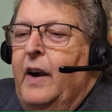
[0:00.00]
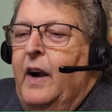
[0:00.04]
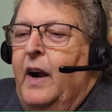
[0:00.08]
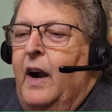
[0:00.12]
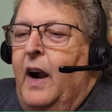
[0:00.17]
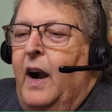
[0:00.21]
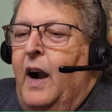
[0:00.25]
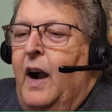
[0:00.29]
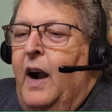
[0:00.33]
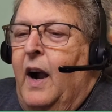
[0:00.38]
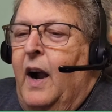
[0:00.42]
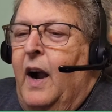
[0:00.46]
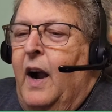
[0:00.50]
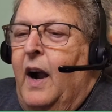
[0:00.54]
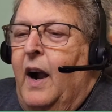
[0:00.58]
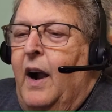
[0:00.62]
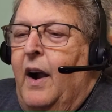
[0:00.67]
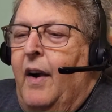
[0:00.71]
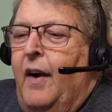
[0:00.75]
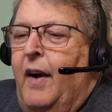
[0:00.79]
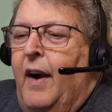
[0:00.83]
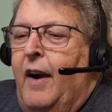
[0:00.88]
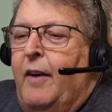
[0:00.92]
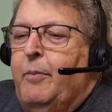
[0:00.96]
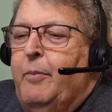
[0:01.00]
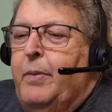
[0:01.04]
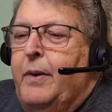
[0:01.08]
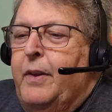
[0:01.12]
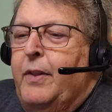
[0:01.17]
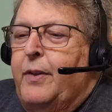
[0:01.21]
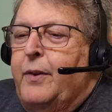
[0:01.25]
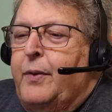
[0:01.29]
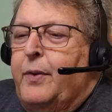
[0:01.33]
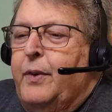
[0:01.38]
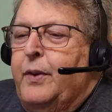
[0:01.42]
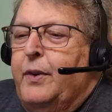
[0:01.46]
I've
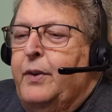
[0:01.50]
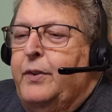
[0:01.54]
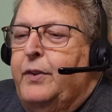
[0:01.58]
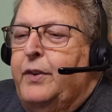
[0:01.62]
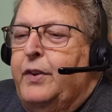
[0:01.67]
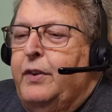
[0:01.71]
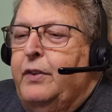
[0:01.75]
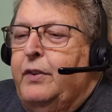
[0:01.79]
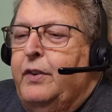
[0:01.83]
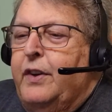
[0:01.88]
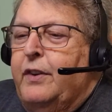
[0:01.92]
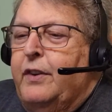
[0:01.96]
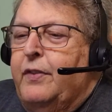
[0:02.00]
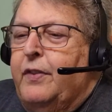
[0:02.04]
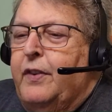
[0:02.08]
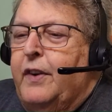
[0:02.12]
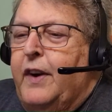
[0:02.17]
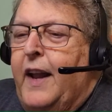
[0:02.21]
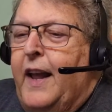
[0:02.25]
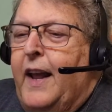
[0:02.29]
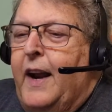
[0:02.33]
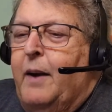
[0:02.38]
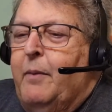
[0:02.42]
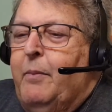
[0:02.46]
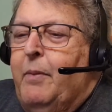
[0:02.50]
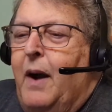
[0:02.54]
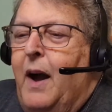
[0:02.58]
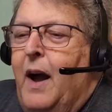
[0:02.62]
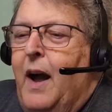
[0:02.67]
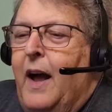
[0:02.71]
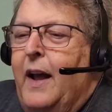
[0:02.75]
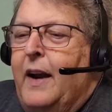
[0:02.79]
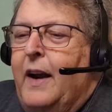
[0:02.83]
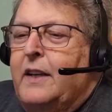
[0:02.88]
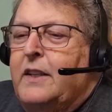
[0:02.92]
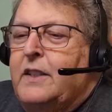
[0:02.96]
been through 2 different
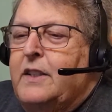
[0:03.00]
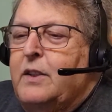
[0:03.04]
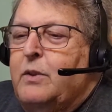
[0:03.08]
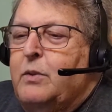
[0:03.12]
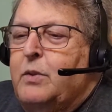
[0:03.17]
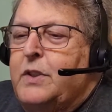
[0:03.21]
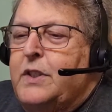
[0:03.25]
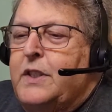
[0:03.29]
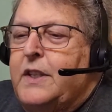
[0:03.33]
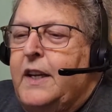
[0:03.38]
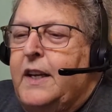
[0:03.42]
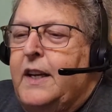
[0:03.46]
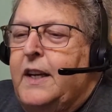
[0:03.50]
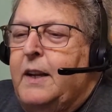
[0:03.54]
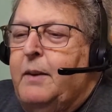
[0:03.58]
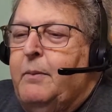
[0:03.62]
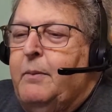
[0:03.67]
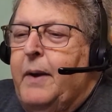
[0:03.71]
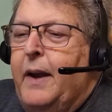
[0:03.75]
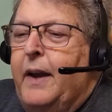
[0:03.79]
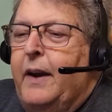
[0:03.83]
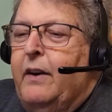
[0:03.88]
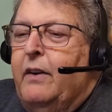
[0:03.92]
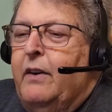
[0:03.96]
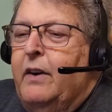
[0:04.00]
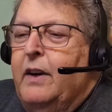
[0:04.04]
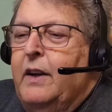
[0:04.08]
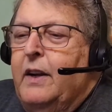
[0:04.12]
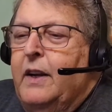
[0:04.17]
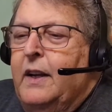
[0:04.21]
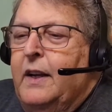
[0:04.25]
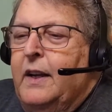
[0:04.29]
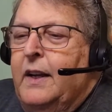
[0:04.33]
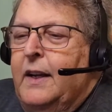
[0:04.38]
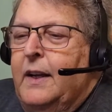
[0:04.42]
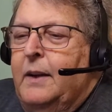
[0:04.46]
antibiotics and was getting better,
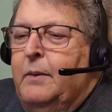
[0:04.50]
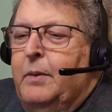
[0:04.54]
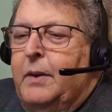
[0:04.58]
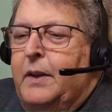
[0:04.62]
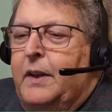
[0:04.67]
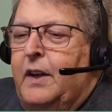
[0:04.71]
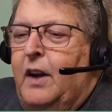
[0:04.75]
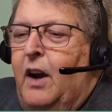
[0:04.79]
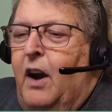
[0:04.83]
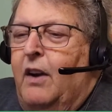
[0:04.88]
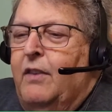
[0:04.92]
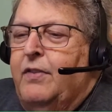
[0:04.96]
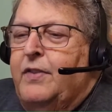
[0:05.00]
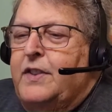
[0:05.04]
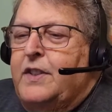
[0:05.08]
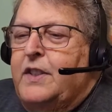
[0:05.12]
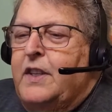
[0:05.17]
but cough has